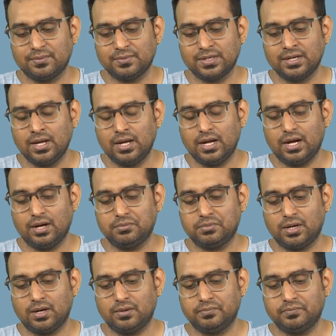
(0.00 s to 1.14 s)
i mean uh,
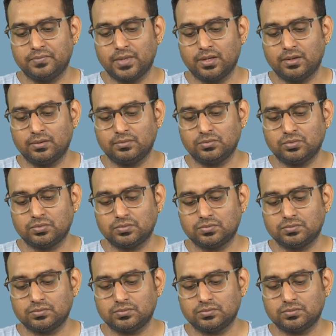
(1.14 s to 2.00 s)
um, uh,